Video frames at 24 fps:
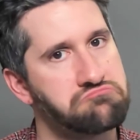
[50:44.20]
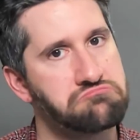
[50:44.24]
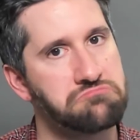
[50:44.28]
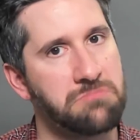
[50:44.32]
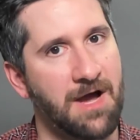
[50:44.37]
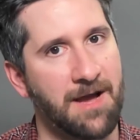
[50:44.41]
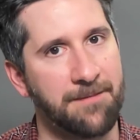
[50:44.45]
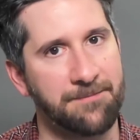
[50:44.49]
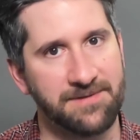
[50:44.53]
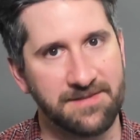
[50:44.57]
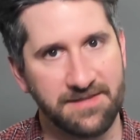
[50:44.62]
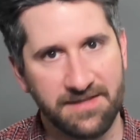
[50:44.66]

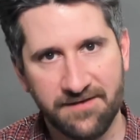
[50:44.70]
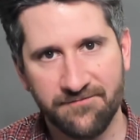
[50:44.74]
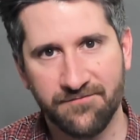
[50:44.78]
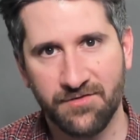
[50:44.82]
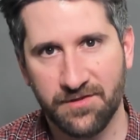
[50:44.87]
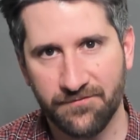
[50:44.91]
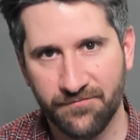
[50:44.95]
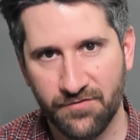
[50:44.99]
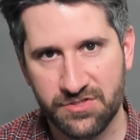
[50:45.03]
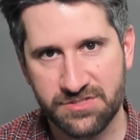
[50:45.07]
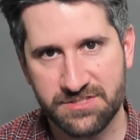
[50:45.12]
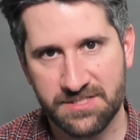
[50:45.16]
I believe, for
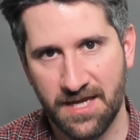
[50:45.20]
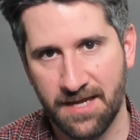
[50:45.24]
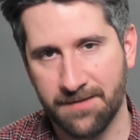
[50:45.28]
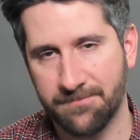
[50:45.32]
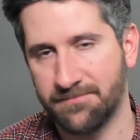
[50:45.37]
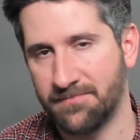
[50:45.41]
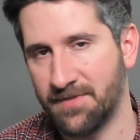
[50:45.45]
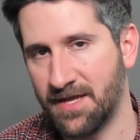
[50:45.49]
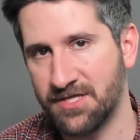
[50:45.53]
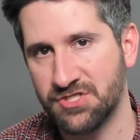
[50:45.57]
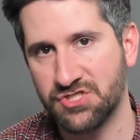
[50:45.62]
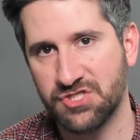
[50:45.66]
the first time
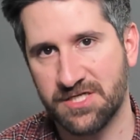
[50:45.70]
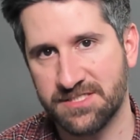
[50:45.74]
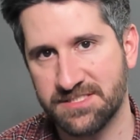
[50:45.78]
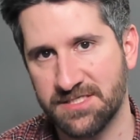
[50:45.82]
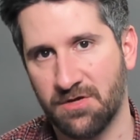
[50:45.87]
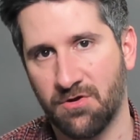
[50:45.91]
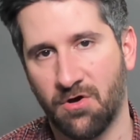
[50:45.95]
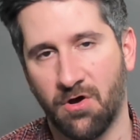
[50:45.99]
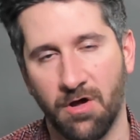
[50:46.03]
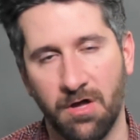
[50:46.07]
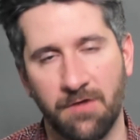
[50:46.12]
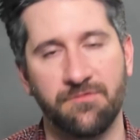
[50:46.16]
and checks
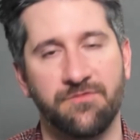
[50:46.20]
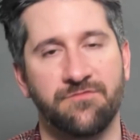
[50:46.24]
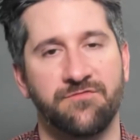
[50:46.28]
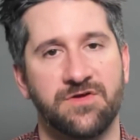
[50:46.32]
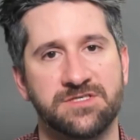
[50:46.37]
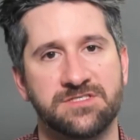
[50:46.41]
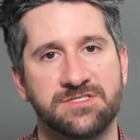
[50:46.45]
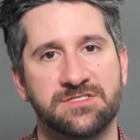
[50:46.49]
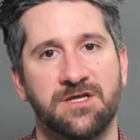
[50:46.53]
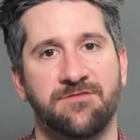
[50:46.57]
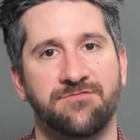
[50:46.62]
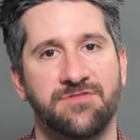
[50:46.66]
out all the
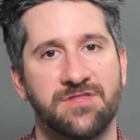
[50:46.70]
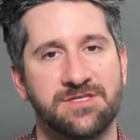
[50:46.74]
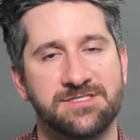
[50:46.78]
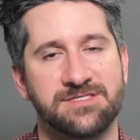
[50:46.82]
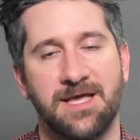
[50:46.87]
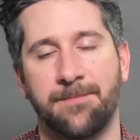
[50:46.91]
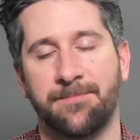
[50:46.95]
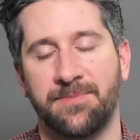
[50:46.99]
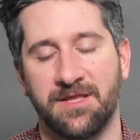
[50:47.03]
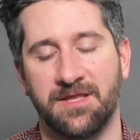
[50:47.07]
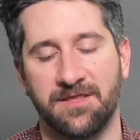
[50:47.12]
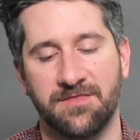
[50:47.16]
fun stuff that's
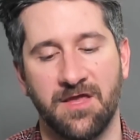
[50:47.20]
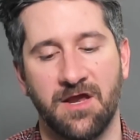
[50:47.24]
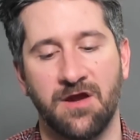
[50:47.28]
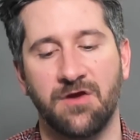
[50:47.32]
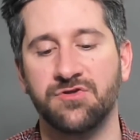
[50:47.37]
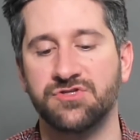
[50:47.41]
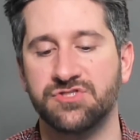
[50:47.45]
happening there.